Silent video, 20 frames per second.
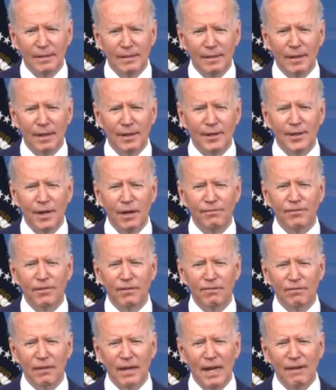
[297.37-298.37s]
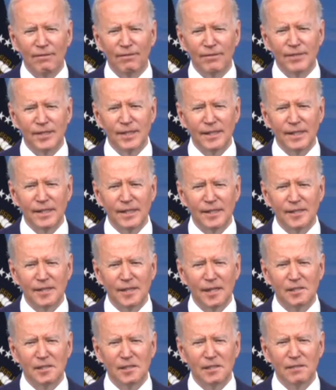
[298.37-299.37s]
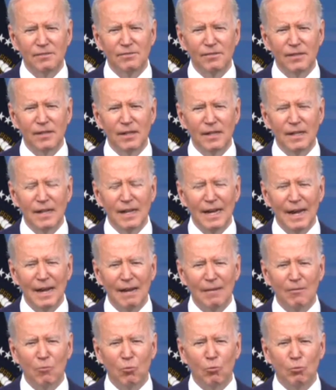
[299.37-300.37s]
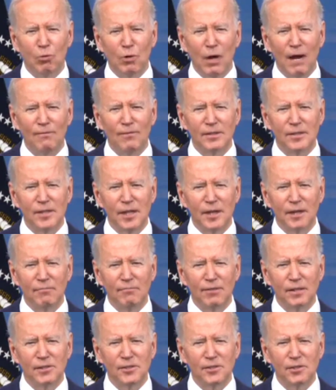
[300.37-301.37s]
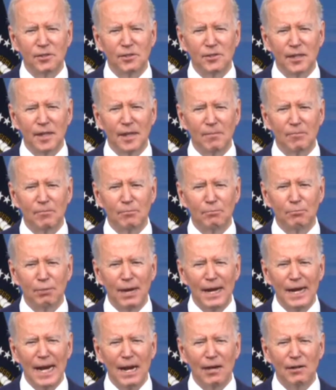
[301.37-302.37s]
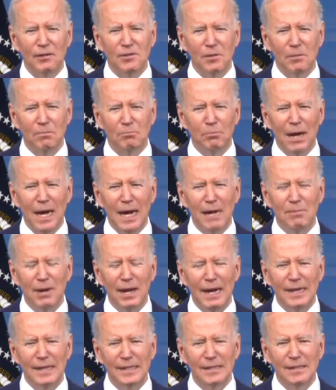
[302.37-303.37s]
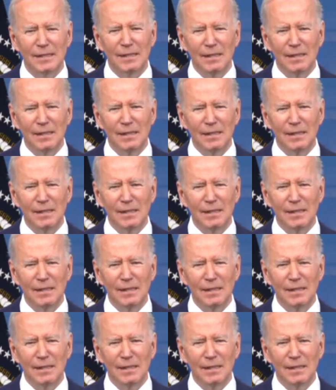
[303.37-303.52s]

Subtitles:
Enough of lavishing excessive profits on investors and payouts and buybacks